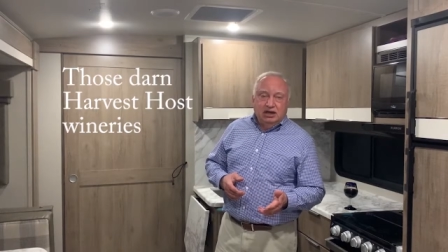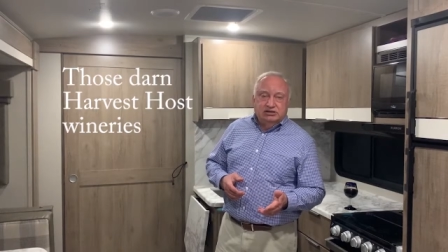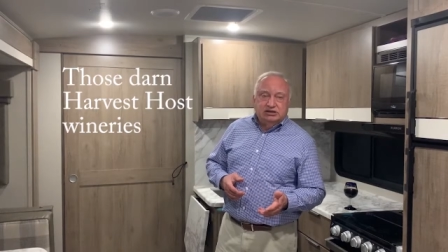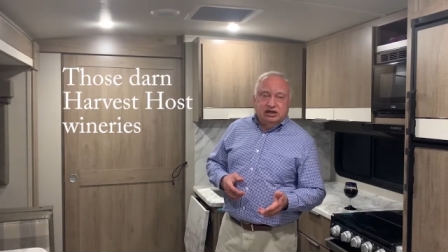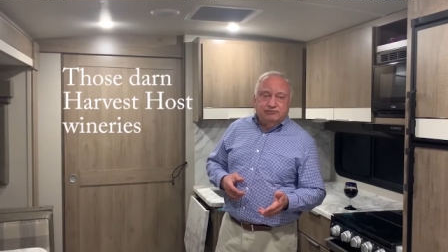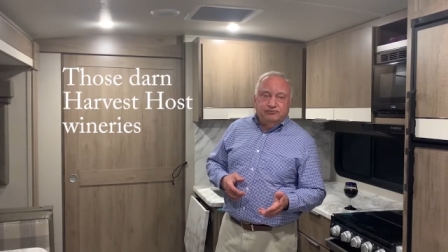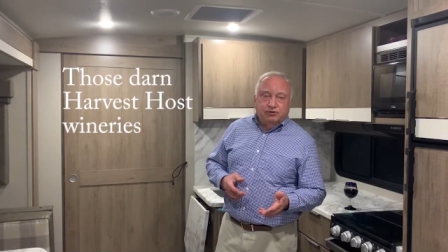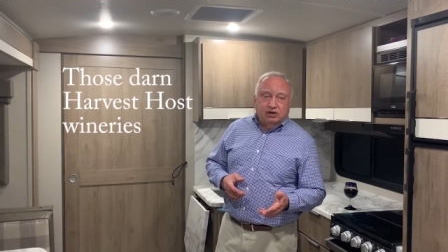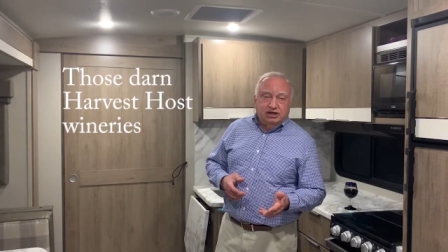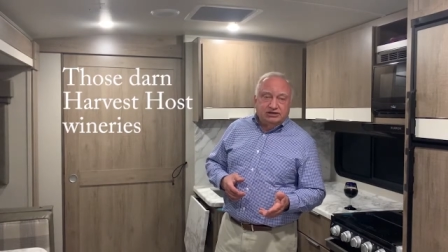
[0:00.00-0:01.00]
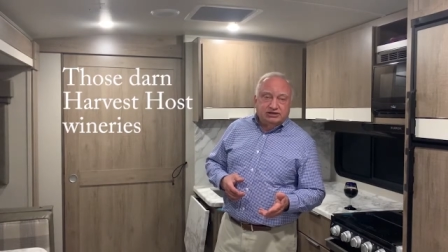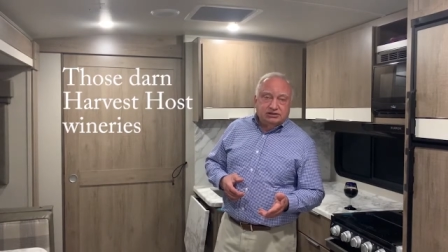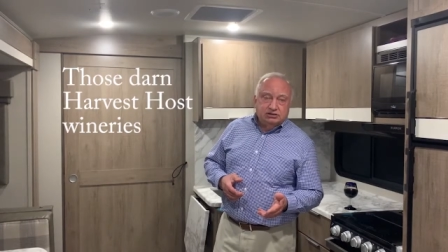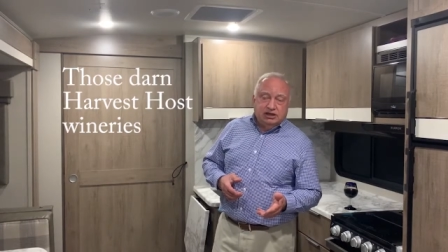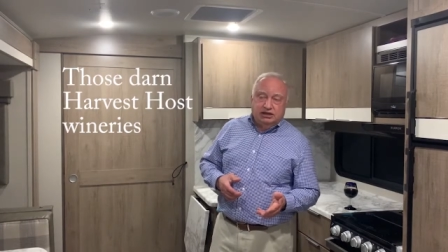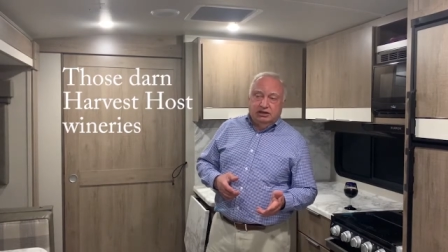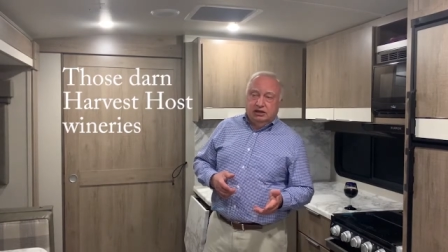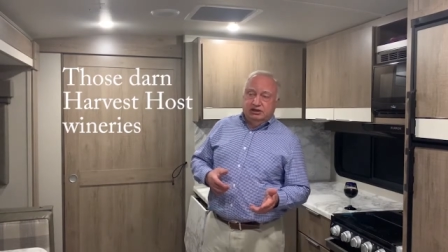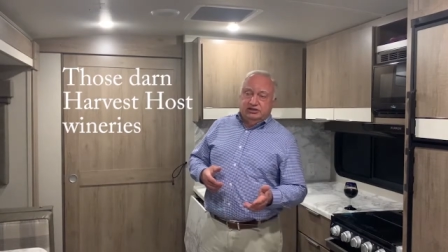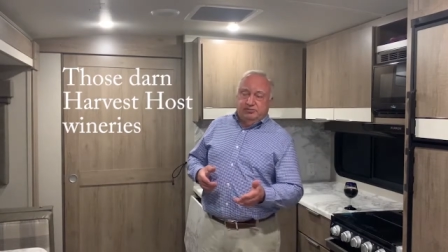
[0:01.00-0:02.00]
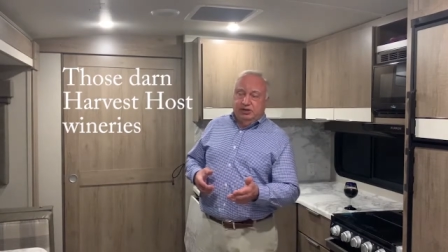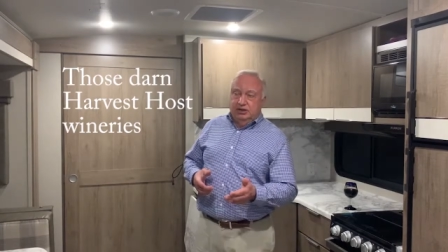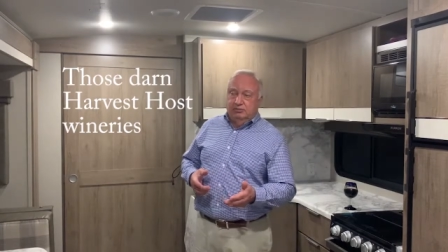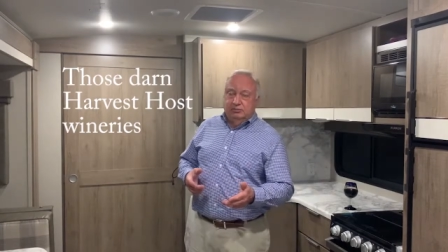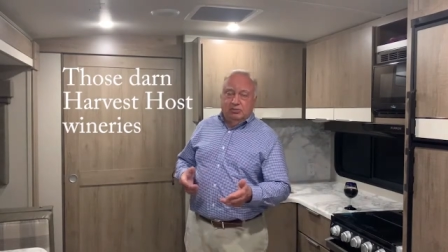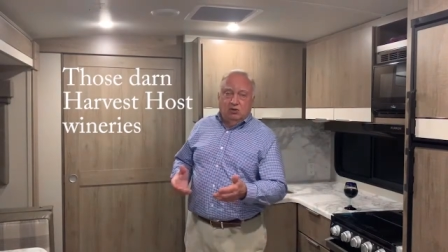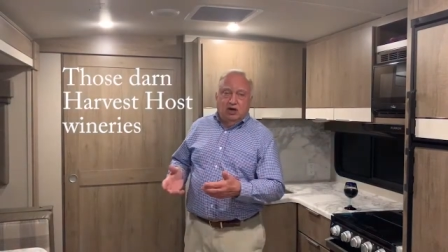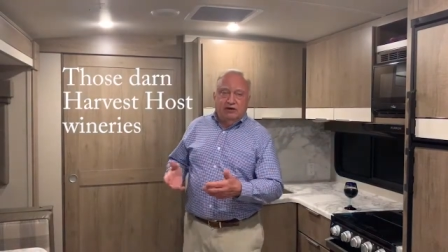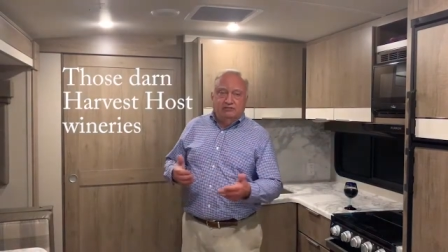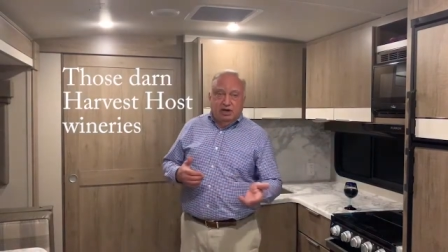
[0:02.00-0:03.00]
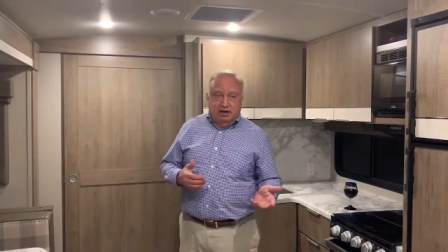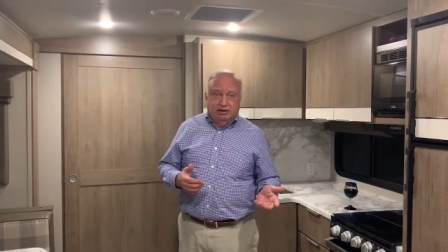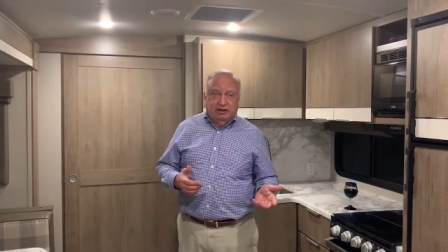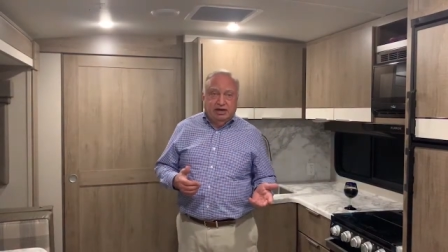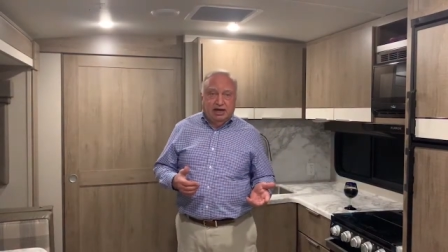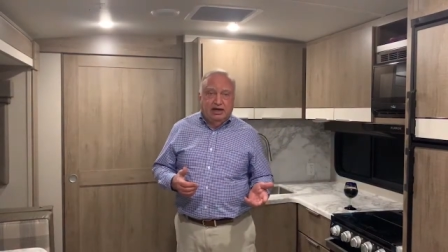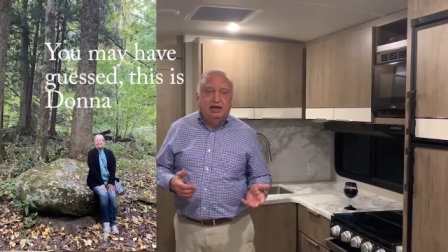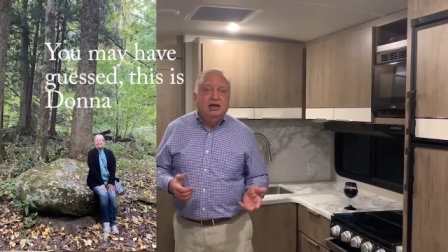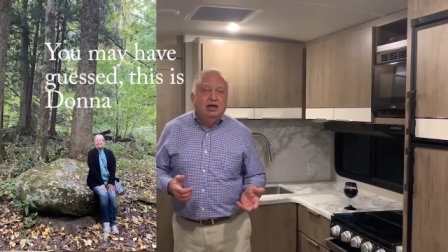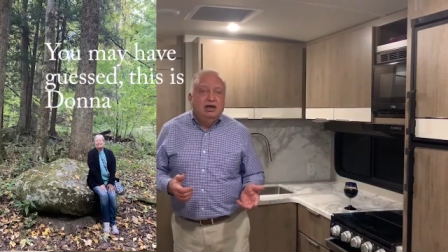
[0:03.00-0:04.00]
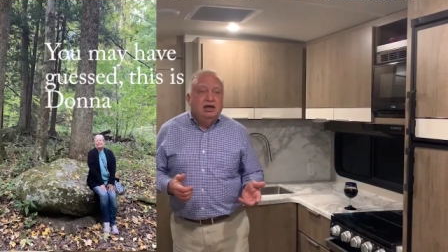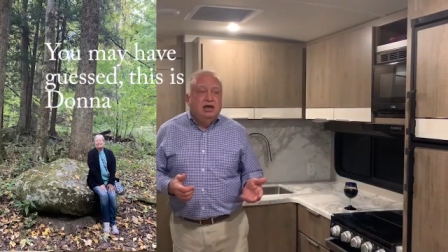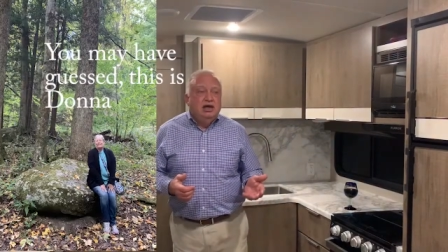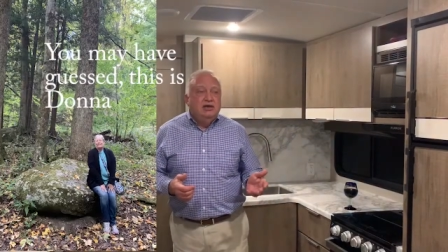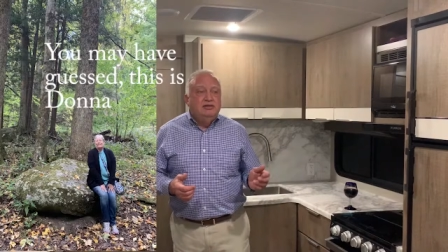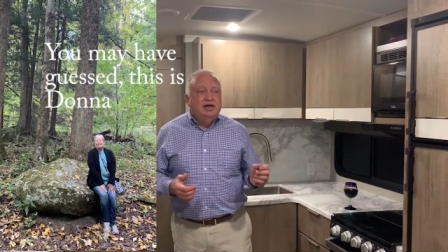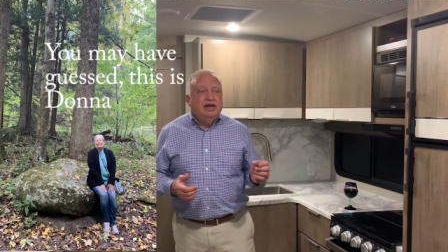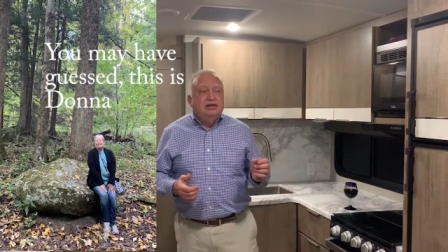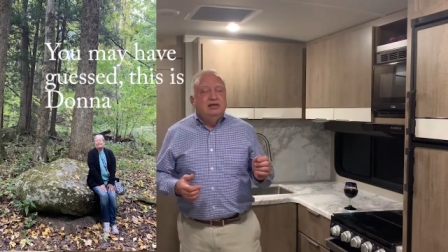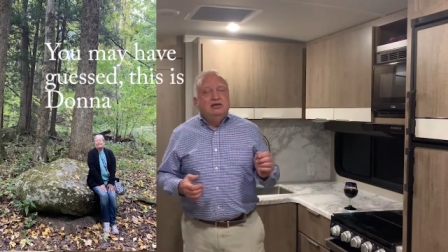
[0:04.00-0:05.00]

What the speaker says: is that for us, and us being my wife Donna and I, that